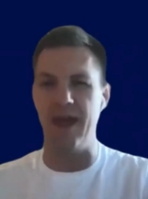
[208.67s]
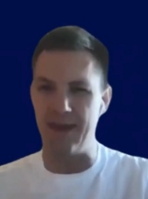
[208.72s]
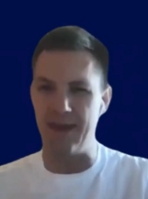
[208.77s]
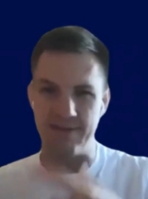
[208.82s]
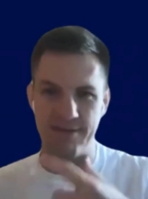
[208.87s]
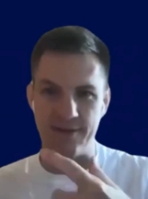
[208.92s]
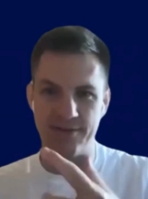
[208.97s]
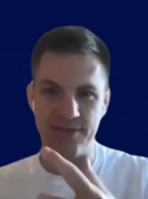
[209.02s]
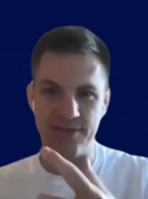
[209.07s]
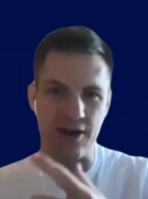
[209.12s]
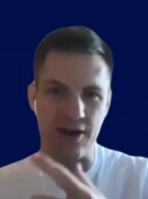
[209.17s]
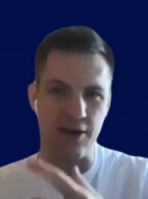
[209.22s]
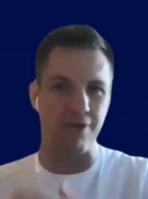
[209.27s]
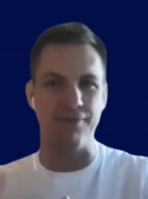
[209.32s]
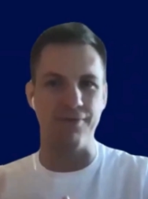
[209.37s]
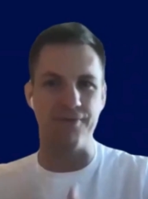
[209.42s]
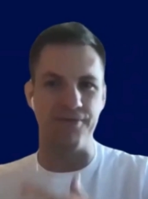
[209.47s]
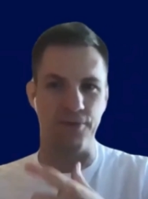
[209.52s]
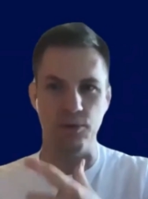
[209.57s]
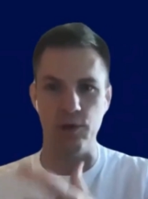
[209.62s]
Even if they
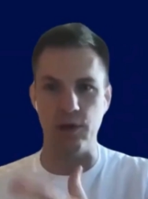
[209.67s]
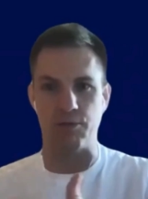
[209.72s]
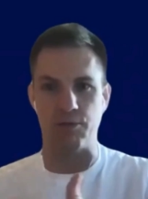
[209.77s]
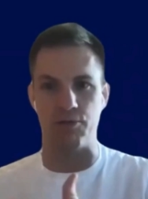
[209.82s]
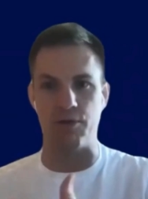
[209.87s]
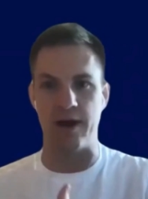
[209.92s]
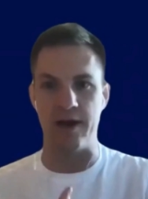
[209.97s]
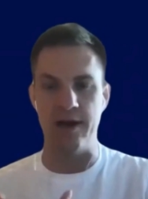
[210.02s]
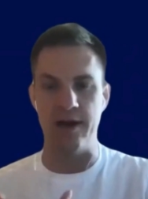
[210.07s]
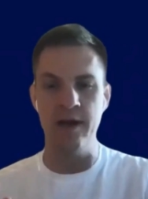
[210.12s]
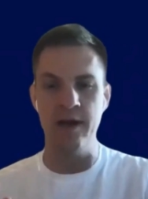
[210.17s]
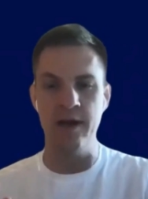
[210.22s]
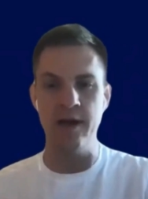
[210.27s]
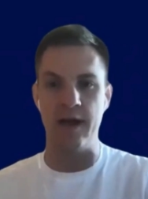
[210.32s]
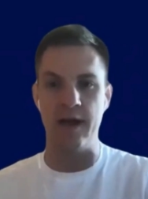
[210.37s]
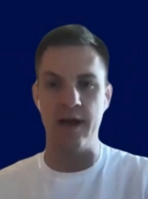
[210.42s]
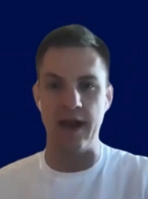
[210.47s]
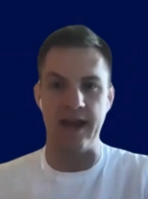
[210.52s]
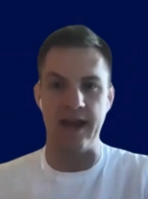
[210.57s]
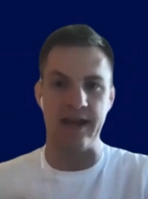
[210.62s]
don't fully read it,
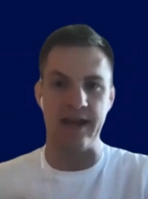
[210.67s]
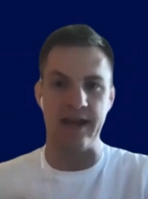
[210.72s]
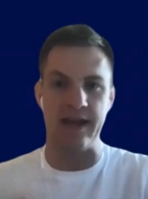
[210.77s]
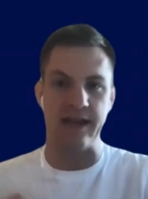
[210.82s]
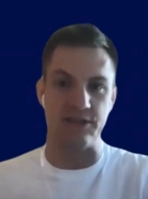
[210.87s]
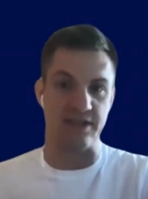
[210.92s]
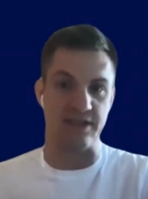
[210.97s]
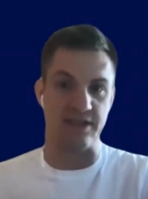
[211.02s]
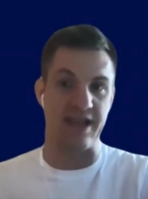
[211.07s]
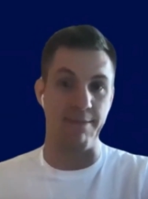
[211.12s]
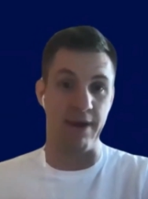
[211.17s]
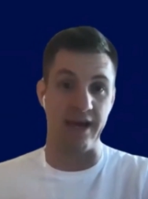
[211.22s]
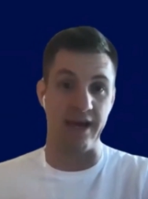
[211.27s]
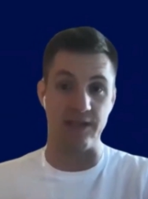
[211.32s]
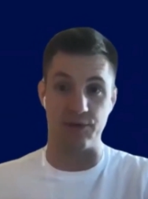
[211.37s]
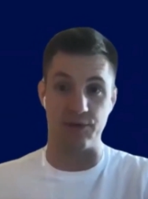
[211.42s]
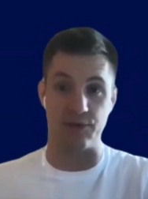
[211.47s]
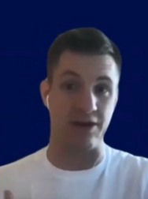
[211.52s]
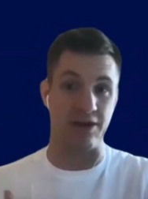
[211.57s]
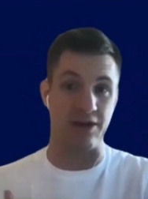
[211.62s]
it is just that
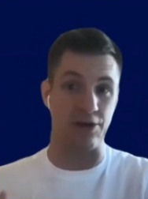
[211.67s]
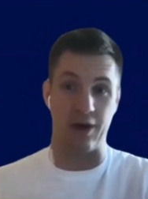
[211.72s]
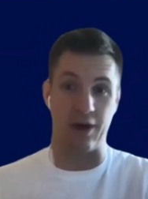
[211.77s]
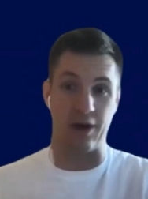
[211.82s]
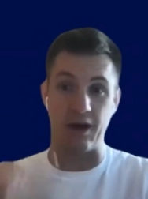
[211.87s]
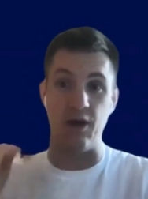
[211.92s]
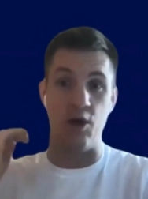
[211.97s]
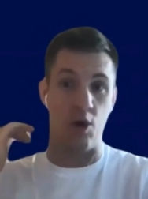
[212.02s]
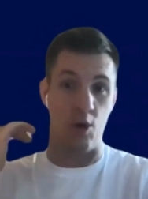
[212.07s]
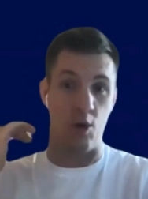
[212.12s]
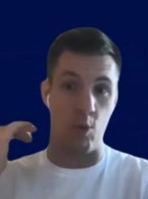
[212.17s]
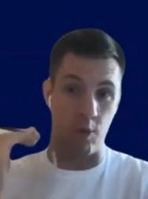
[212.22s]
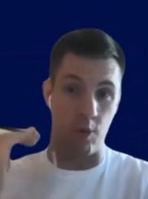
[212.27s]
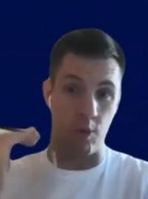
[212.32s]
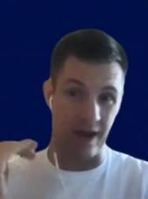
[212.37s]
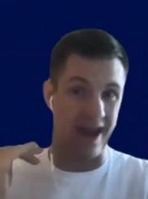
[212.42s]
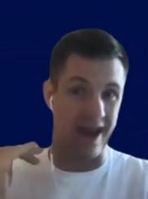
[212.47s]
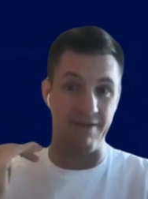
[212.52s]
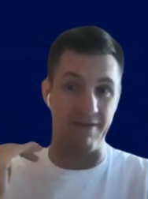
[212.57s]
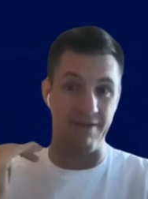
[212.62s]
piece around going,
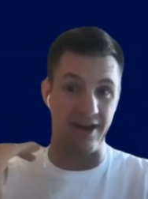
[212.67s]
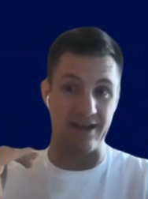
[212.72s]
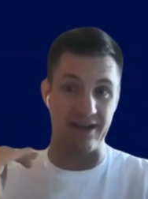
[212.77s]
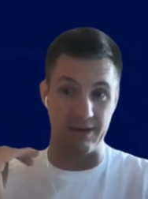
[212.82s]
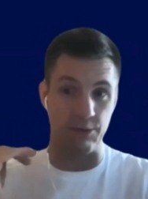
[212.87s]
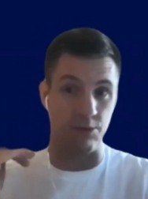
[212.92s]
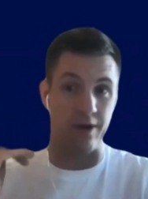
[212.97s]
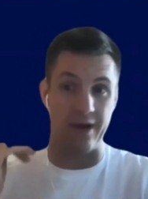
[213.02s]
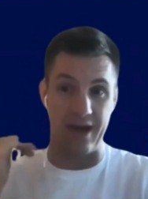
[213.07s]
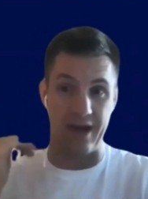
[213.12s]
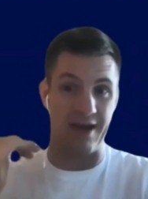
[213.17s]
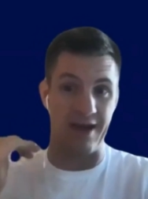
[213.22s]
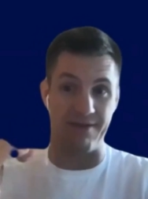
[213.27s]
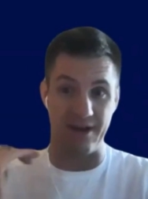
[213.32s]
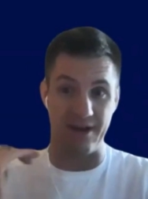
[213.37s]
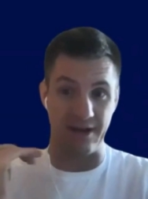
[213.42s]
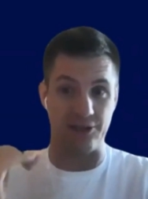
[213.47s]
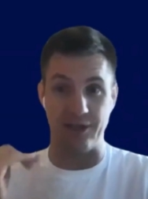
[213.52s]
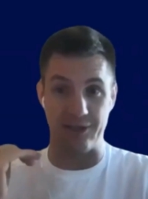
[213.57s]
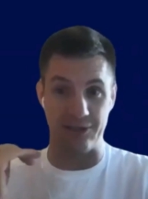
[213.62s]
we have our we have
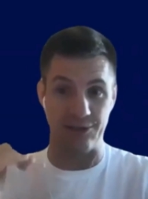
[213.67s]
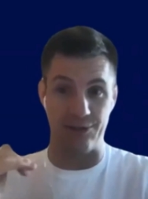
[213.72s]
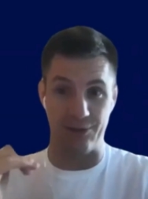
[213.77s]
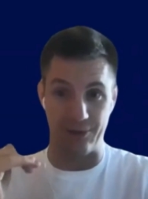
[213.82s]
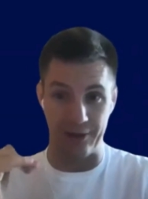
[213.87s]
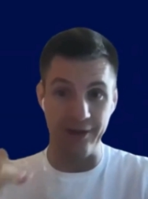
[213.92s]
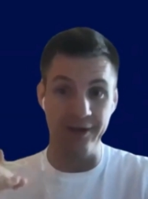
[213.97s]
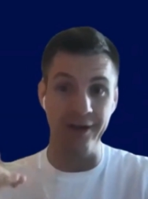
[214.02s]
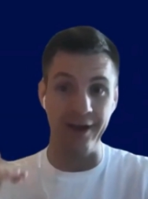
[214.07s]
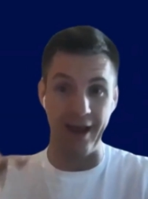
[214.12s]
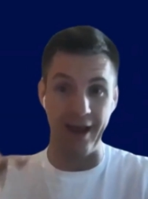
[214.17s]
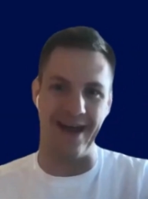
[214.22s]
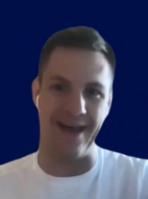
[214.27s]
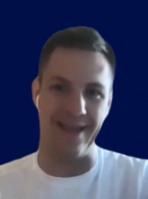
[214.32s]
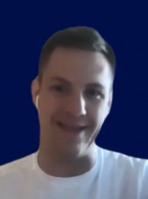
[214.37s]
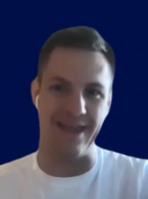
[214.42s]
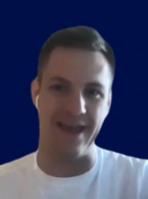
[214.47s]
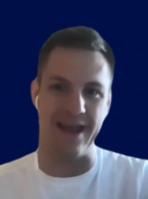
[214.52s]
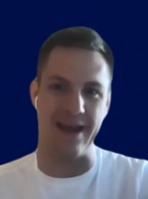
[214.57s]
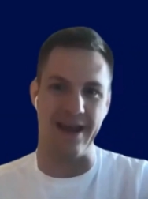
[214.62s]
our shit sorted,
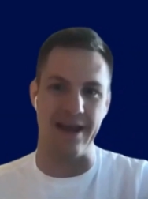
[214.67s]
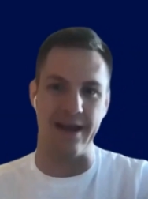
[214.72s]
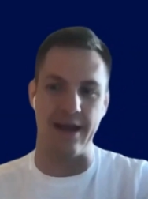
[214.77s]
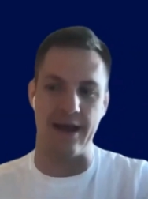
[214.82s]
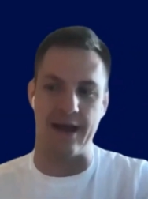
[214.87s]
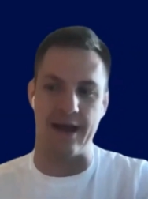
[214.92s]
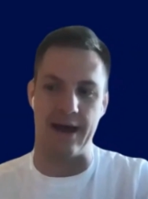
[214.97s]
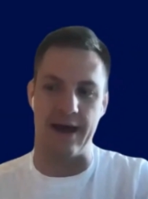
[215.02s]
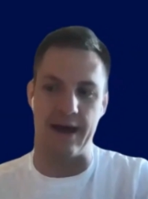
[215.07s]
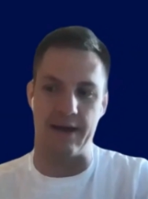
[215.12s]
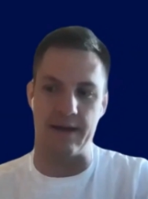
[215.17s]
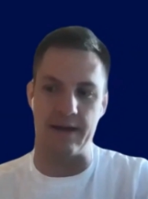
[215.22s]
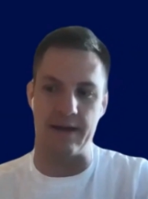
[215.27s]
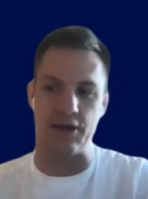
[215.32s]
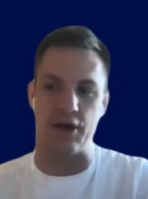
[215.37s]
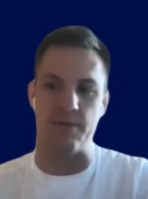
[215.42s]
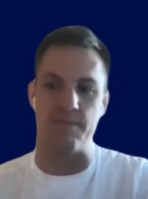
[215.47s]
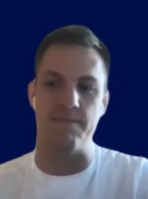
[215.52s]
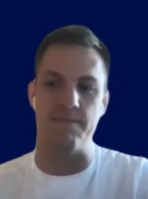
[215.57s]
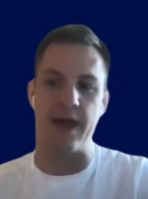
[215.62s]
and then
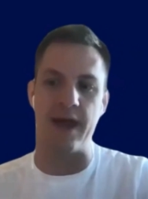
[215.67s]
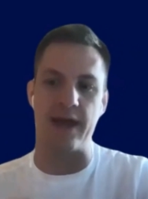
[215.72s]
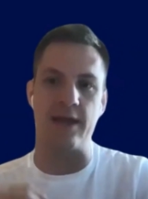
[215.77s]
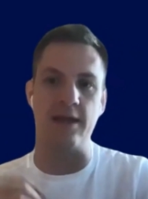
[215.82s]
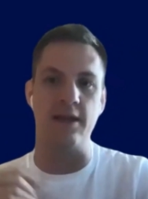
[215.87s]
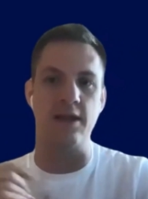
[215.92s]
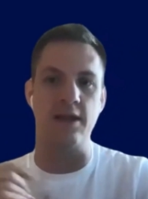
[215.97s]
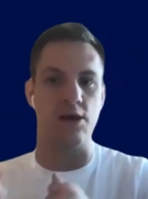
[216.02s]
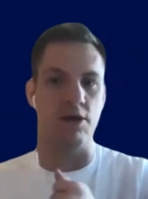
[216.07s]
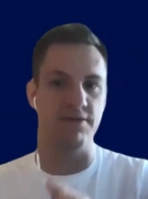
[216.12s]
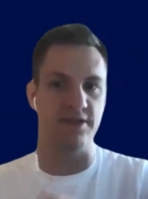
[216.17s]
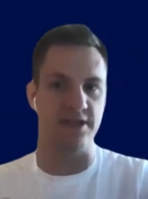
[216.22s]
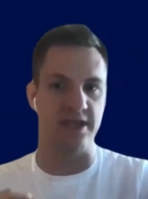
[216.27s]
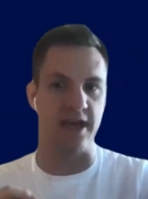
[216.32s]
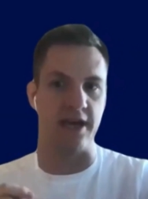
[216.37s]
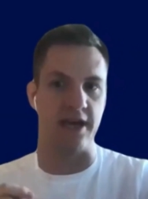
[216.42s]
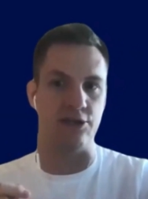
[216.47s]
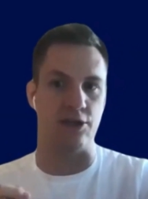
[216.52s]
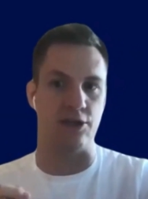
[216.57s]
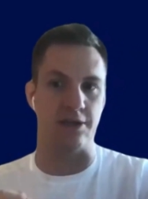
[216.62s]
you know making the
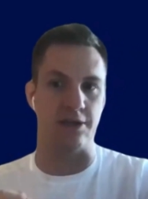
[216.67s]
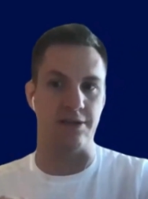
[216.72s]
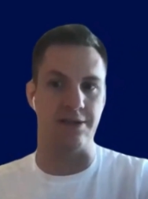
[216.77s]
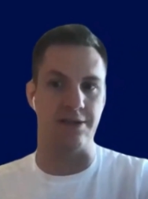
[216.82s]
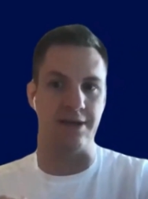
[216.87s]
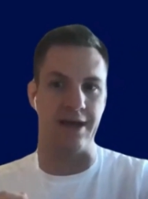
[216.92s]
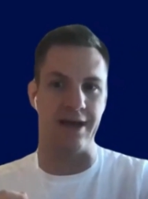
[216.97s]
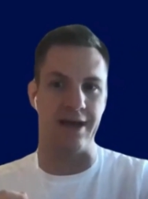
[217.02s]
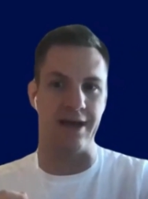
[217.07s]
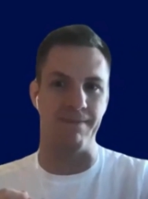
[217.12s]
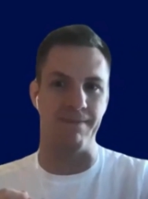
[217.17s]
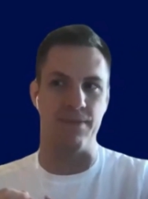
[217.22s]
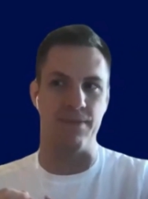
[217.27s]
conversations